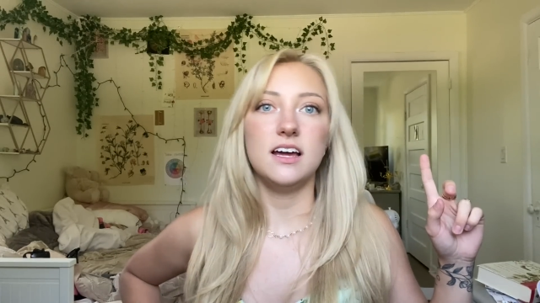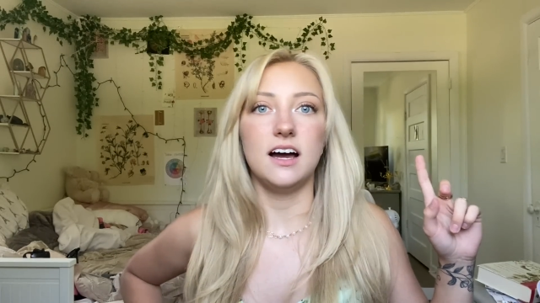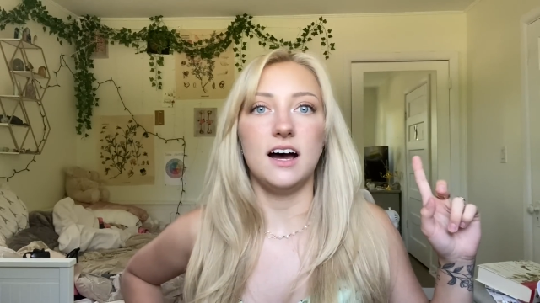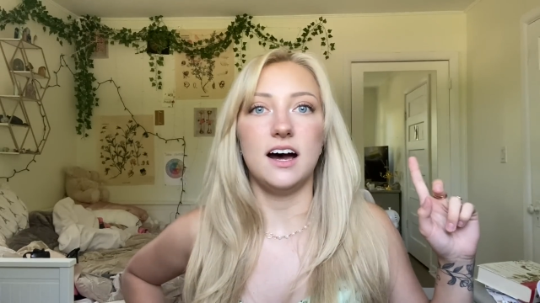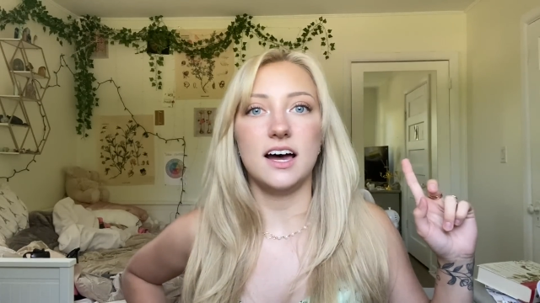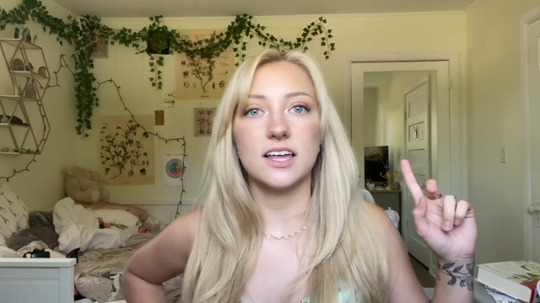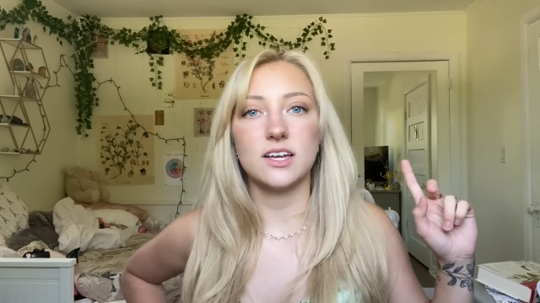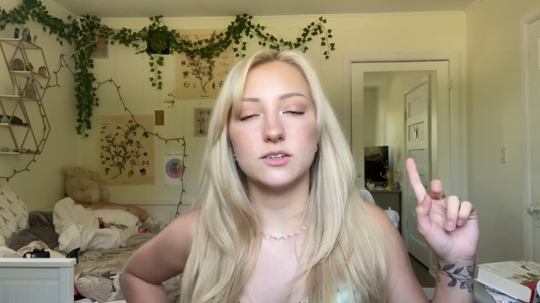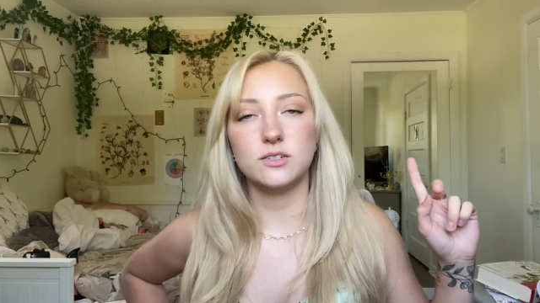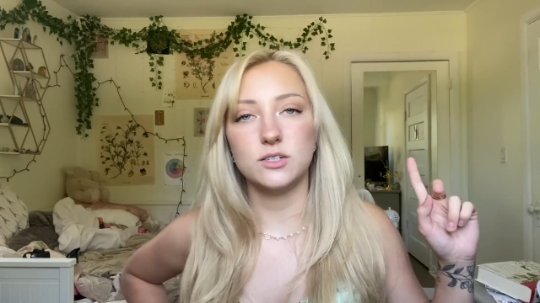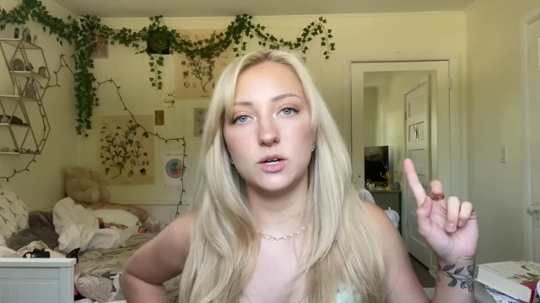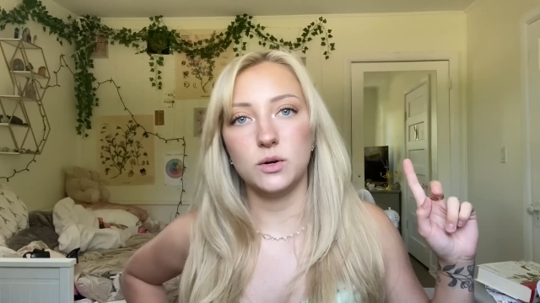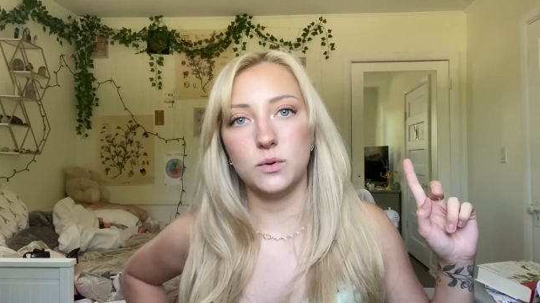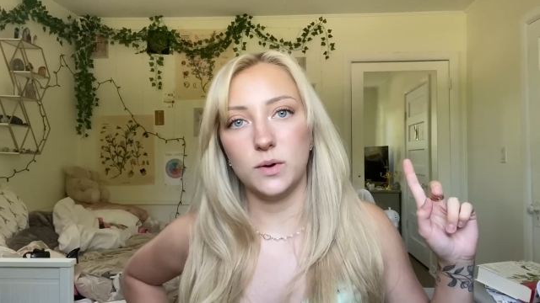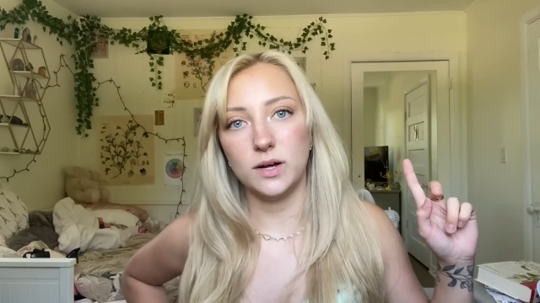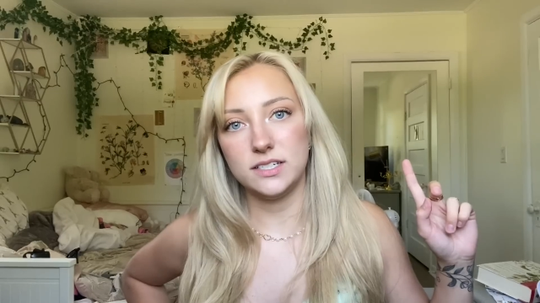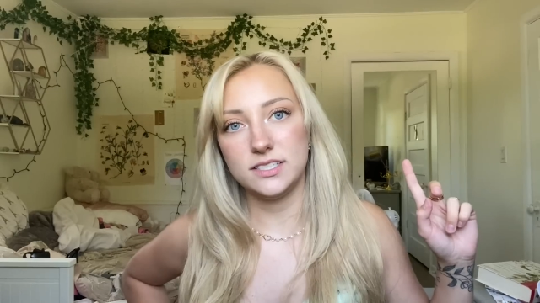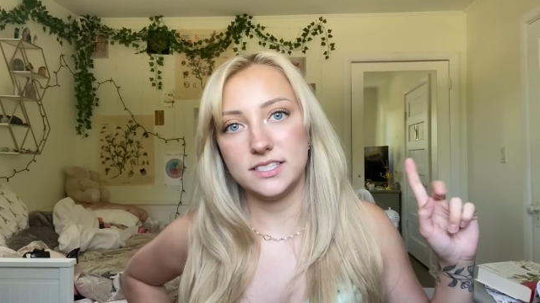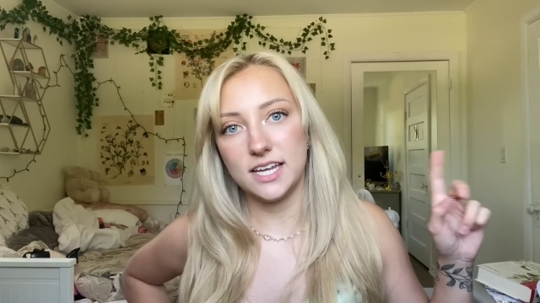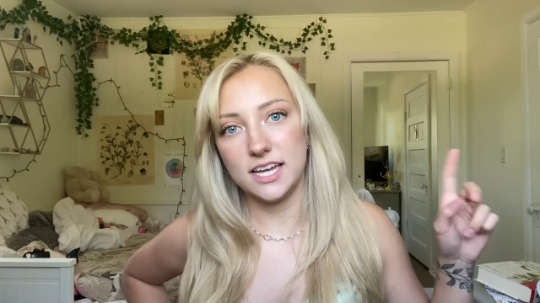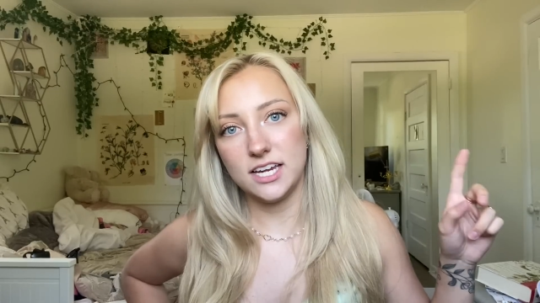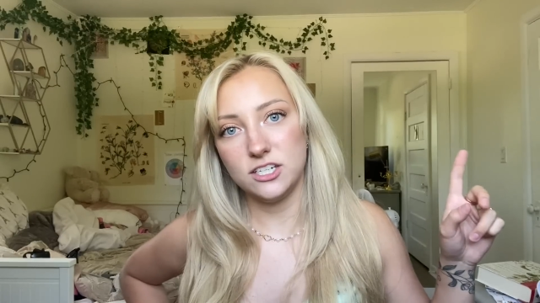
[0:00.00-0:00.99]
I don't know
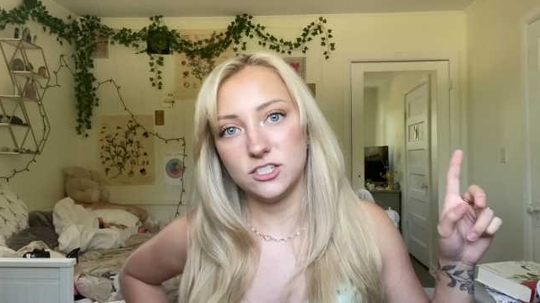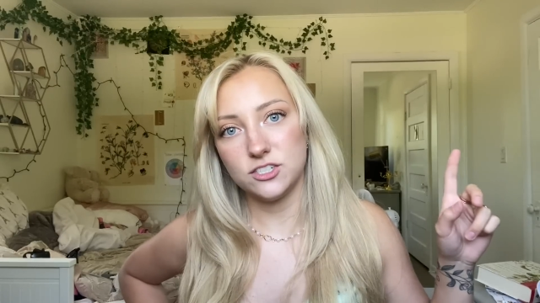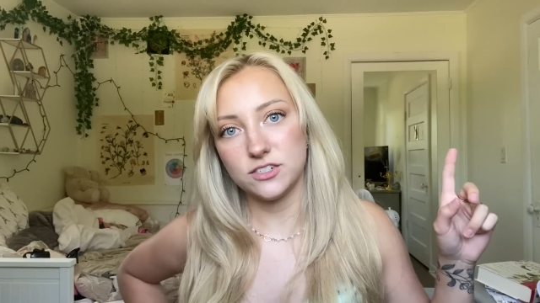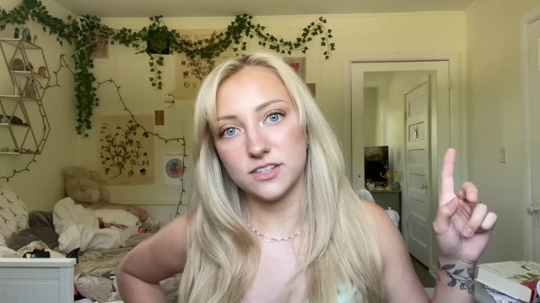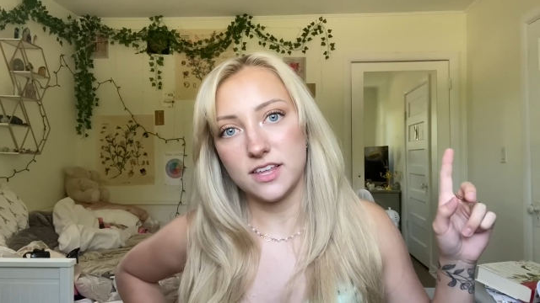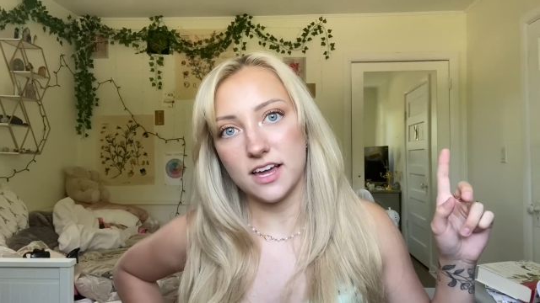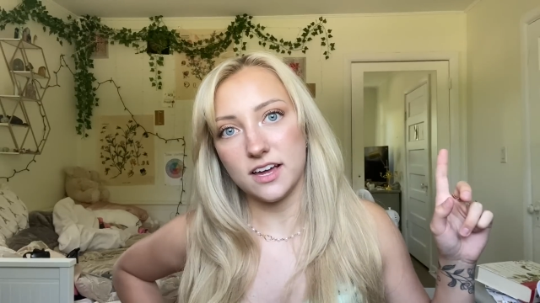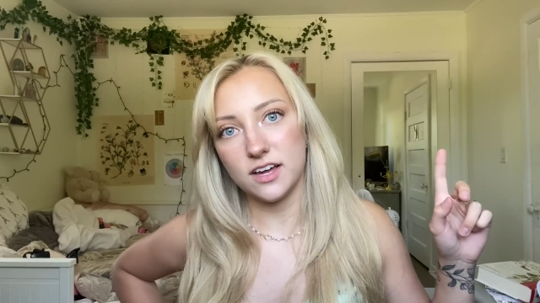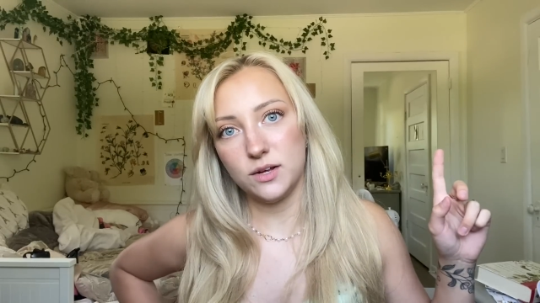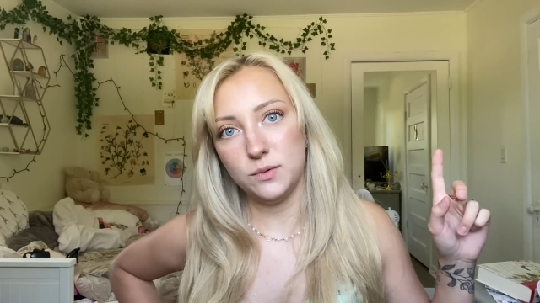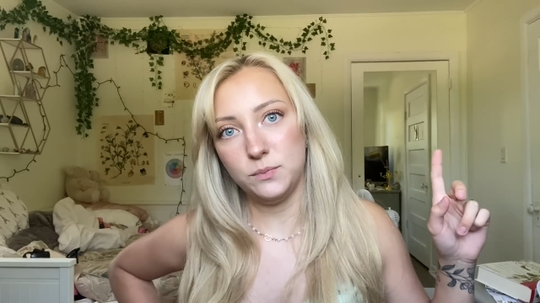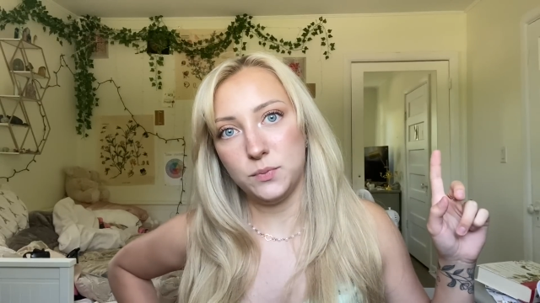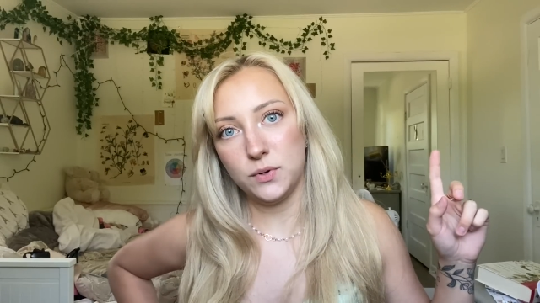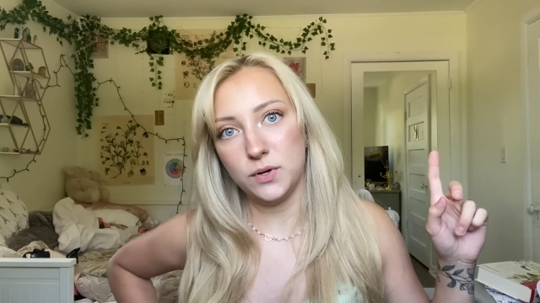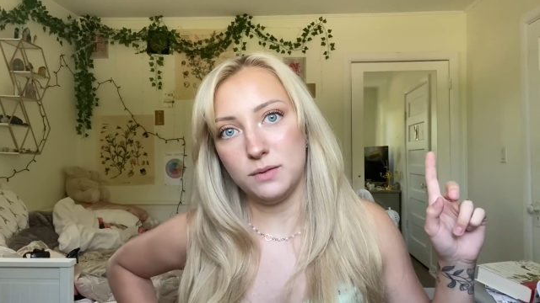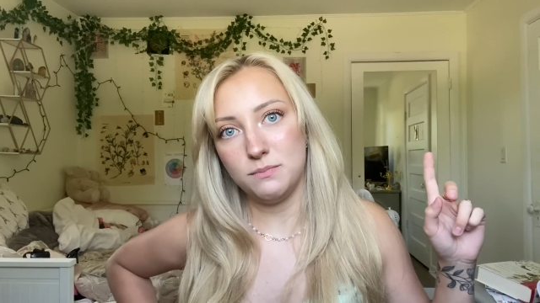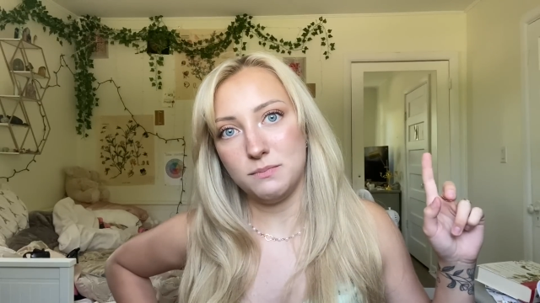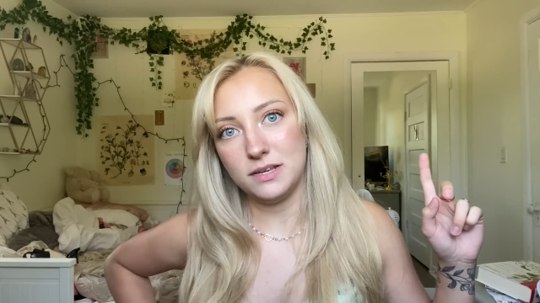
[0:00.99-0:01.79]
what danger that could put